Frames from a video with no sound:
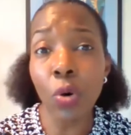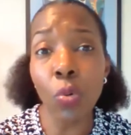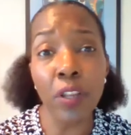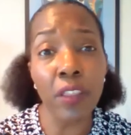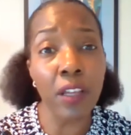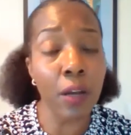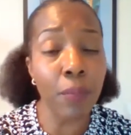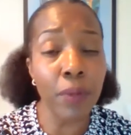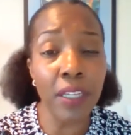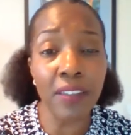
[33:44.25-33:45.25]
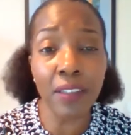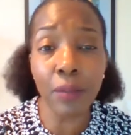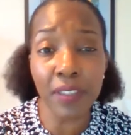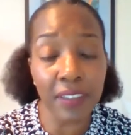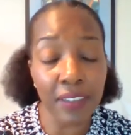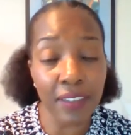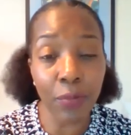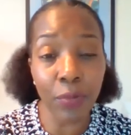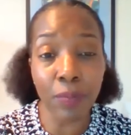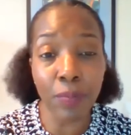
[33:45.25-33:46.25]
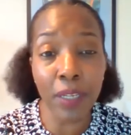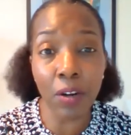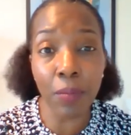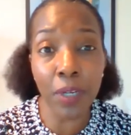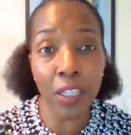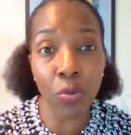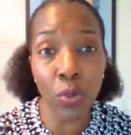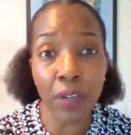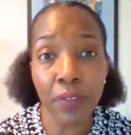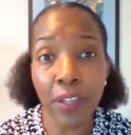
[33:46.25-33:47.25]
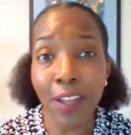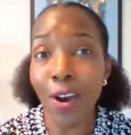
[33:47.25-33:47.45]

what are the companies and the businesses that we spend our money with?